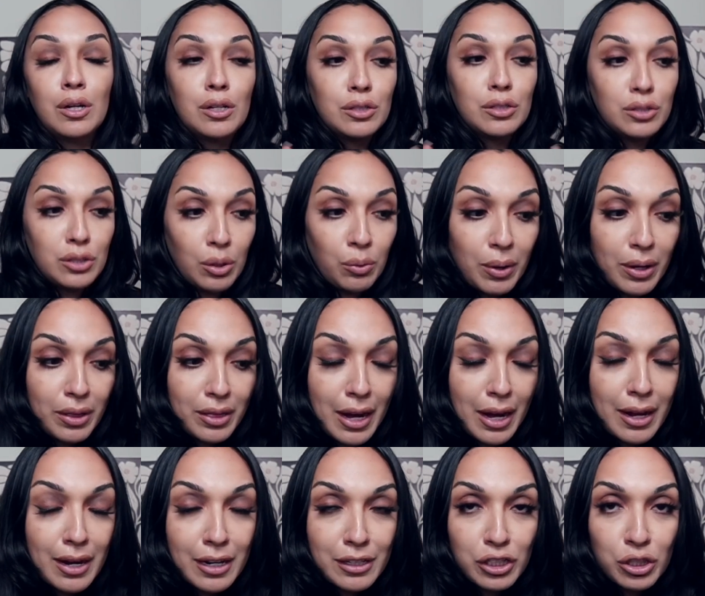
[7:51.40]
So with
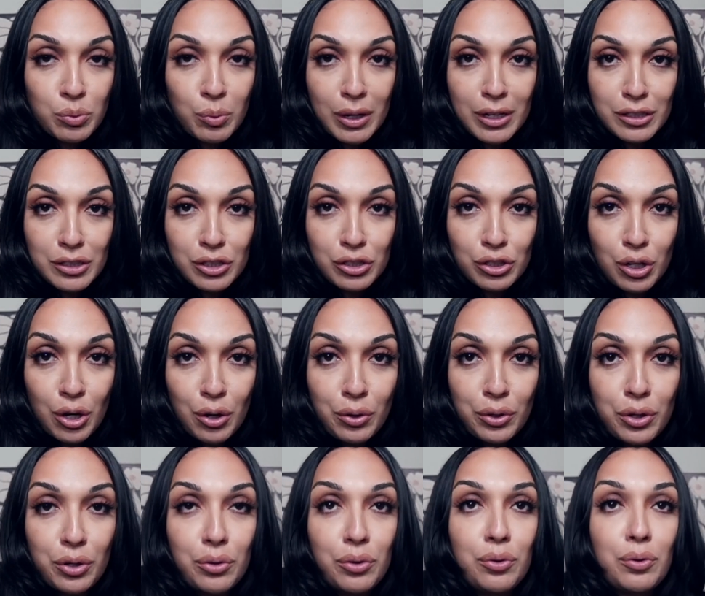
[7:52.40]
that, I just wanted to show
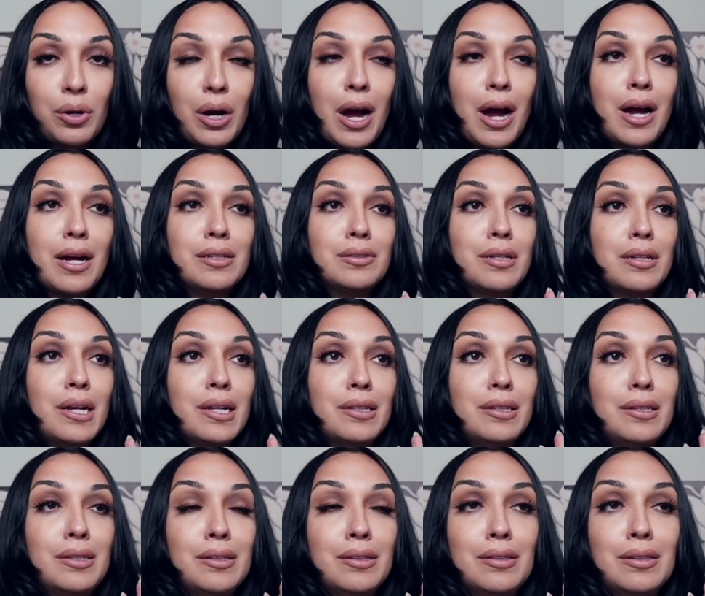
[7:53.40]
you guys that
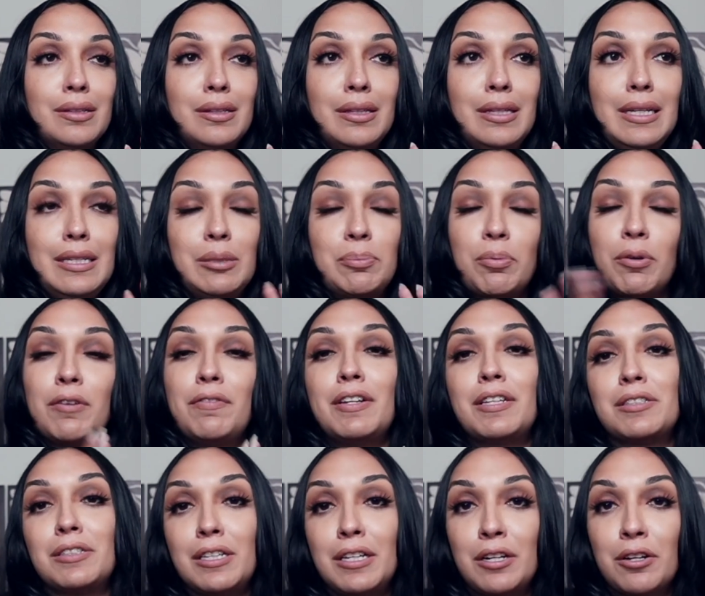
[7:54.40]
these
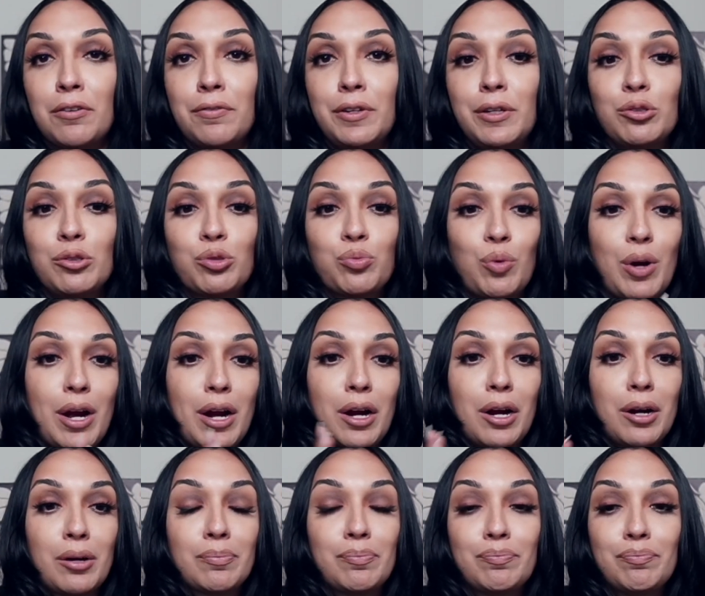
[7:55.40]
previous interviews
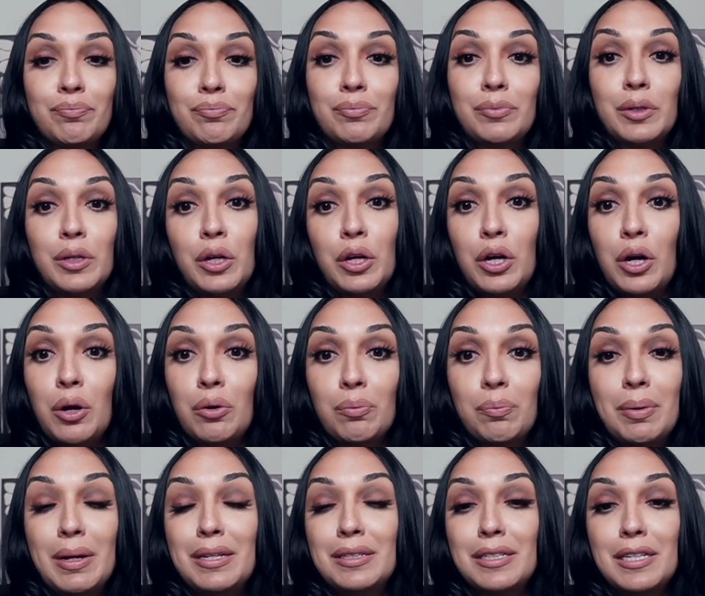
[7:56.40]
where, you know,
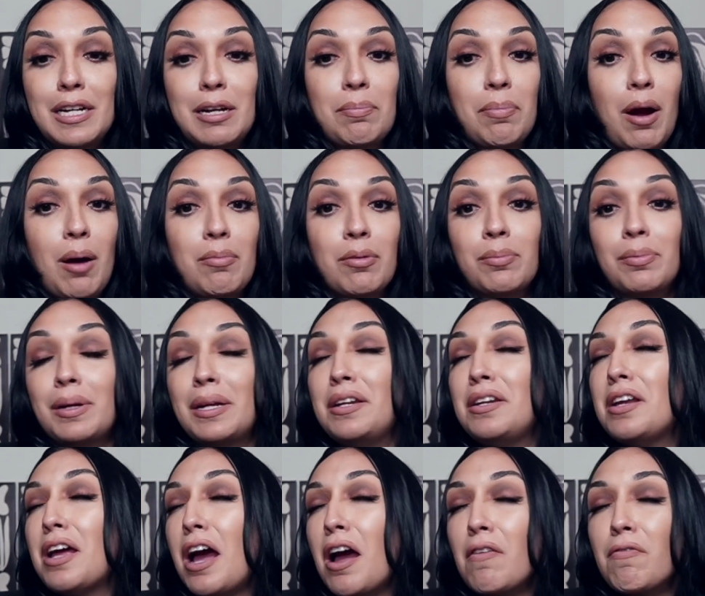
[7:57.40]
P. Diddy probably
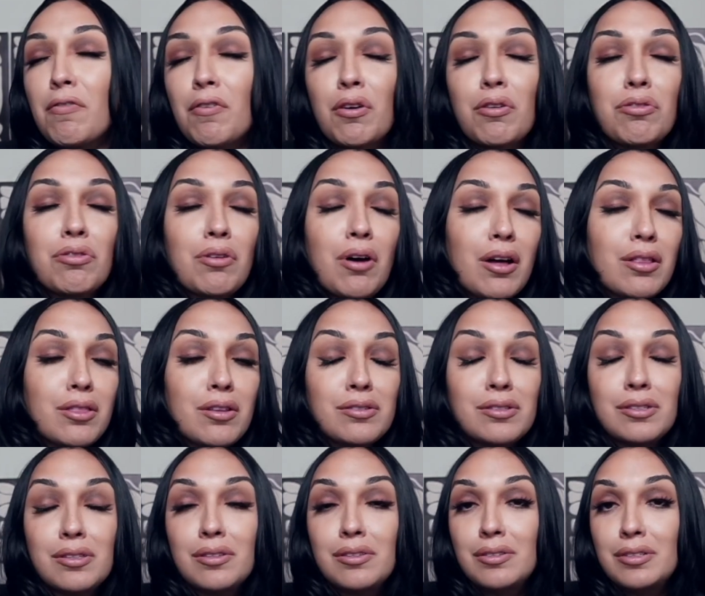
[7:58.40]
never thought
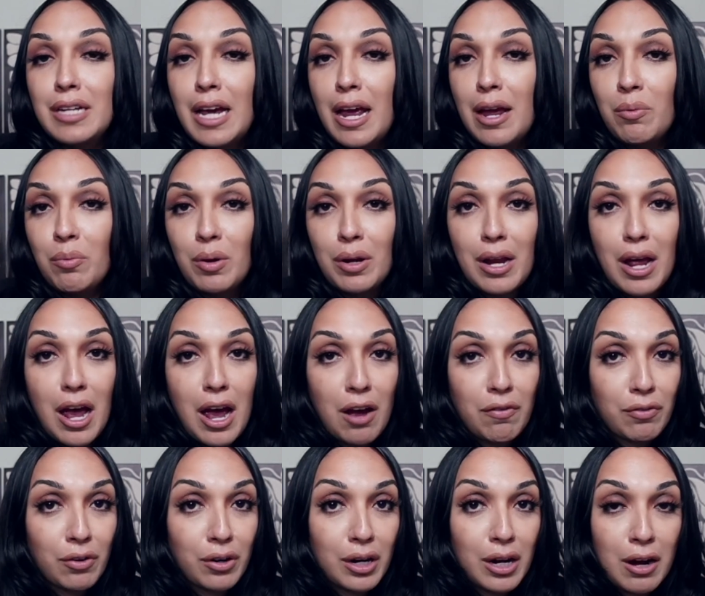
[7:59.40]
this day would
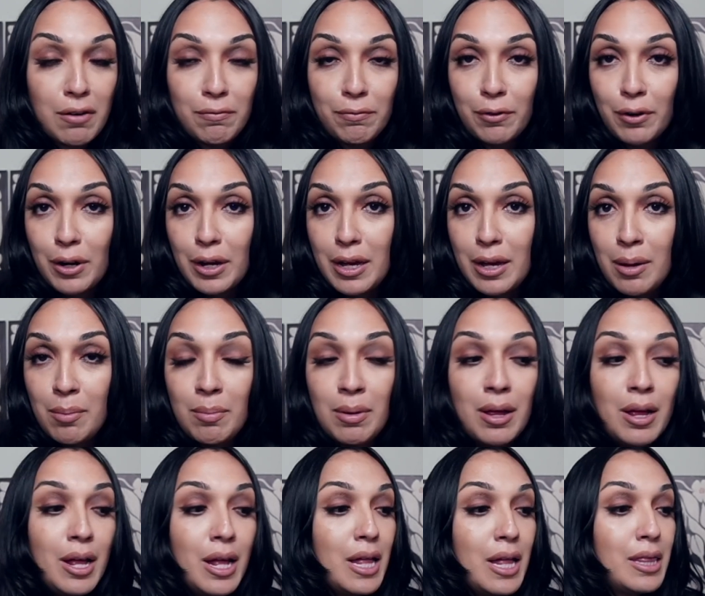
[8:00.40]
ever come for him,
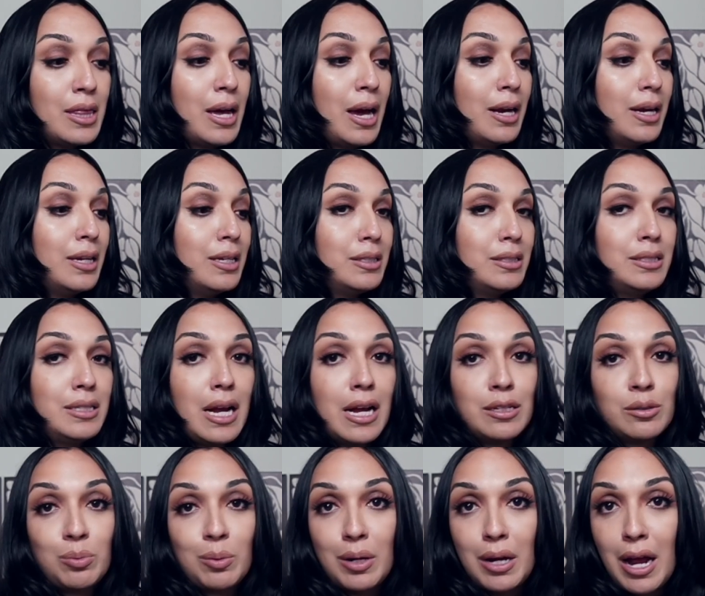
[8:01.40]
that his
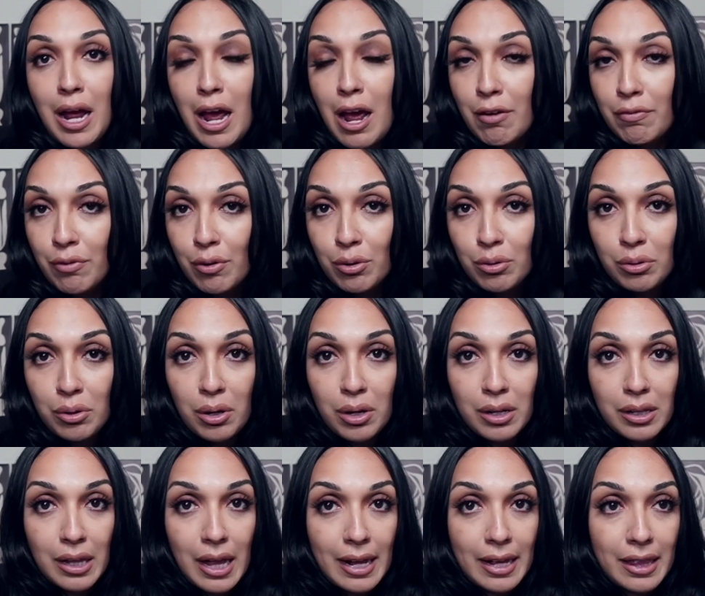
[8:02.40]
days would ever
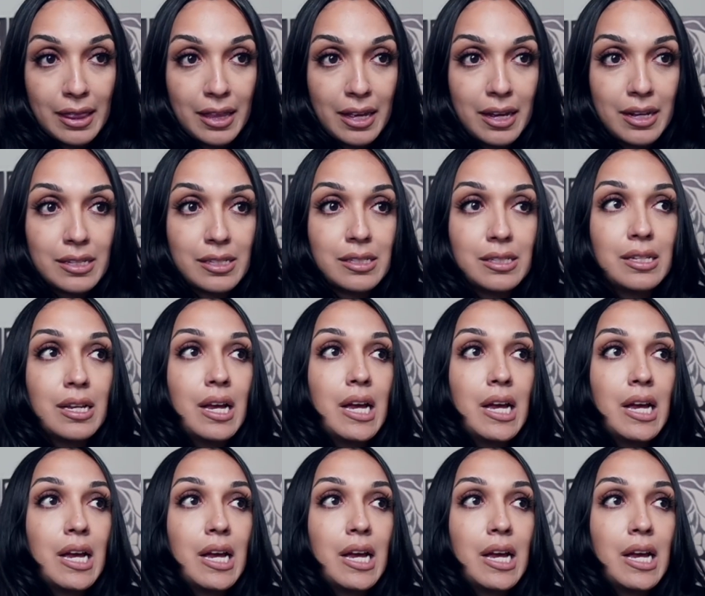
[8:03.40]
look like this.